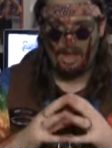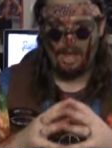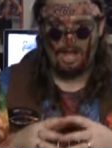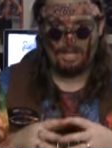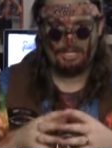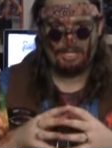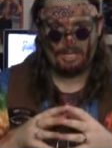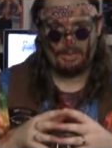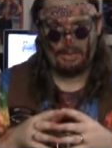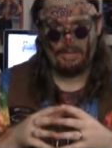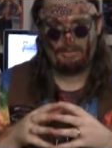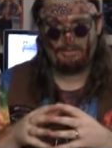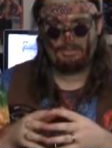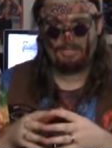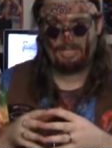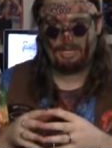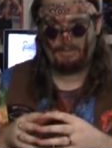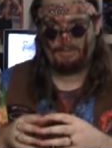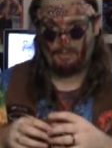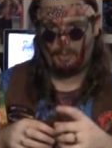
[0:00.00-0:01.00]
Also,
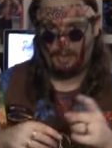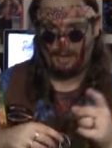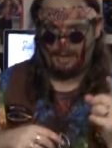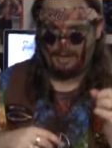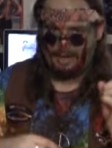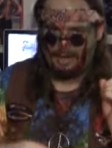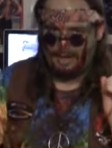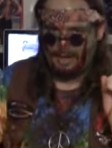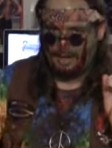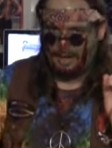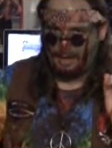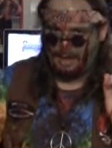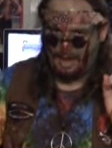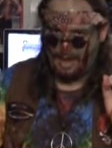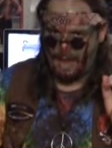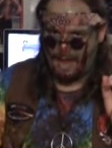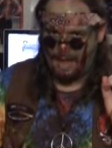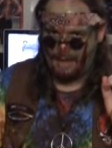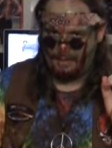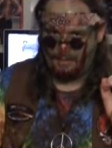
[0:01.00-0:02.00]
interesting point
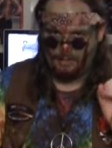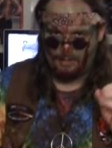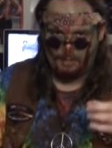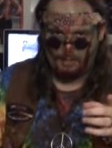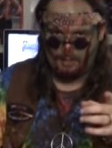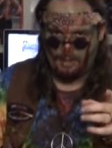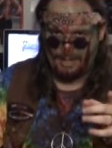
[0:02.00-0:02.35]
at